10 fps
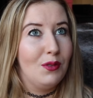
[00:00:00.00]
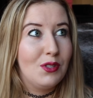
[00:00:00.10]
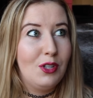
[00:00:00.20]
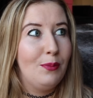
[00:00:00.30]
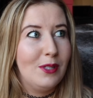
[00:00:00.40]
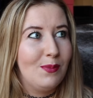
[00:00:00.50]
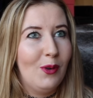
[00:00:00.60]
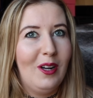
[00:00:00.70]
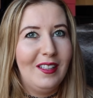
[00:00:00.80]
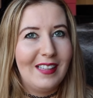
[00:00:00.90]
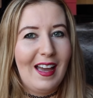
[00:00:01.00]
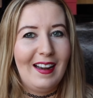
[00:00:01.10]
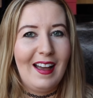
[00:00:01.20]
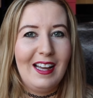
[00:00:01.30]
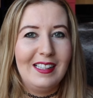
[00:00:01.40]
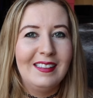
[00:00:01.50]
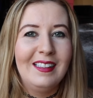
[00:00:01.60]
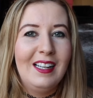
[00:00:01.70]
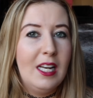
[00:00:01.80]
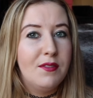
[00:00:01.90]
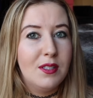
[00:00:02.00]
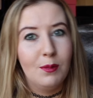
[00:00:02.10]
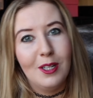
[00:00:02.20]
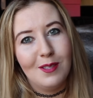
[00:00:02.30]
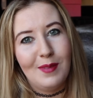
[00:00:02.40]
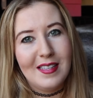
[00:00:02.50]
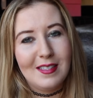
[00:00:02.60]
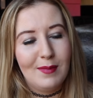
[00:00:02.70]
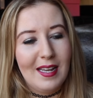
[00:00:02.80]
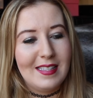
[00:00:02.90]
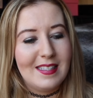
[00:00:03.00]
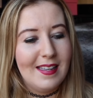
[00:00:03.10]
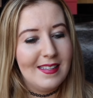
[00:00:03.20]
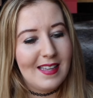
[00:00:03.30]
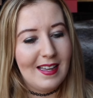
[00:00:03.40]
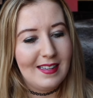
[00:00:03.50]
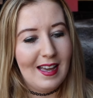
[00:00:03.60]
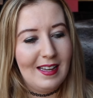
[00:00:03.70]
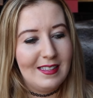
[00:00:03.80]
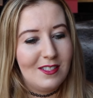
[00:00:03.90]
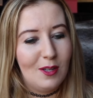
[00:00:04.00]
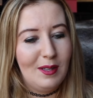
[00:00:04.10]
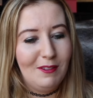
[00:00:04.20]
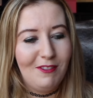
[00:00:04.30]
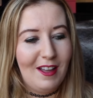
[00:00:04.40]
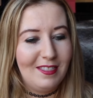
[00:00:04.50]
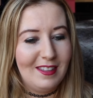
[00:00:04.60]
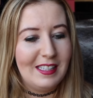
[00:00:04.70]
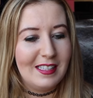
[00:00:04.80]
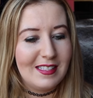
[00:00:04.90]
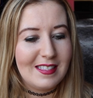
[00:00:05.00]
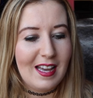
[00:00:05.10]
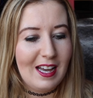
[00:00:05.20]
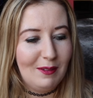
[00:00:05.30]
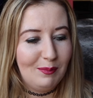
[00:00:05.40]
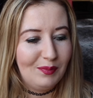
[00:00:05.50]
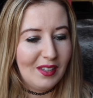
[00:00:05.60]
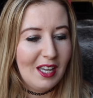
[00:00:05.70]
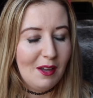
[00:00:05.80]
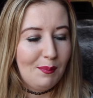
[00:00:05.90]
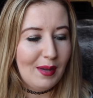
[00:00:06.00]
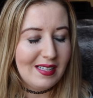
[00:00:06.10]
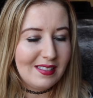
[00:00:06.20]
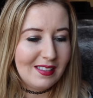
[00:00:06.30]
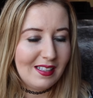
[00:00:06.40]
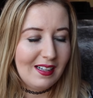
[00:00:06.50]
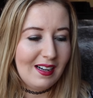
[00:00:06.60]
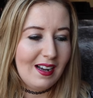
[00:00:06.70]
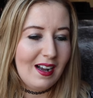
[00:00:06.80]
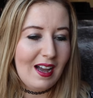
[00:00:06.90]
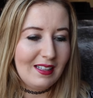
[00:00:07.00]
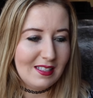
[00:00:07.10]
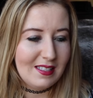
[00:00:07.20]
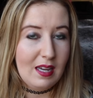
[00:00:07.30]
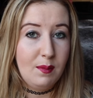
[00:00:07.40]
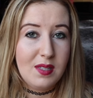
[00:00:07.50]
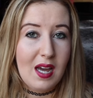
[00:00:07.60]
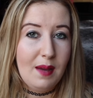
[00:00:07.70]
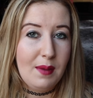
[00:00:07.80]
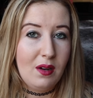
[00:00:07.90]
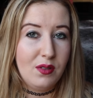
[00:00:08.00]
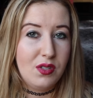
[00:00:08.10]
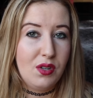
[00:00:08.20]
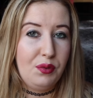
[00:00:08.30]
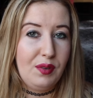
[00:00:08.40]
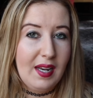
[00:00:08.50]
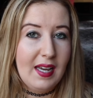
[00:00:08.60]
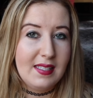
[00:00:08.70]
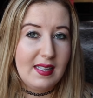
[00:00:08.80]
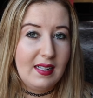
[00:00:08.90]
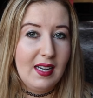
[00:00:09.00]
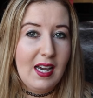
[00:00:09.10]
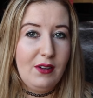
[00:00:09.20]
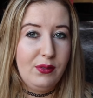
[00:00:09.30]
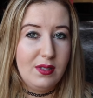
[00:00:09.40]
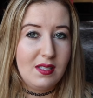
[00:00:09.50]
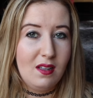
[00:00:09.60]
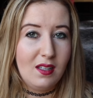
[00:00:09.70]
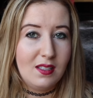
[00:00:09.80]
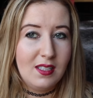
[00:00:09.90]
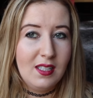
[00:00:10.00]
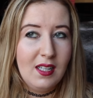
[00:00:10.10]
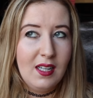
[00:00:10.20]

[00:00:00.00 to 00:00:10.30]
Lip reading: super spoiled and had lived in the most amazing places and had so many fun things. But at the same time, I also realized that life was not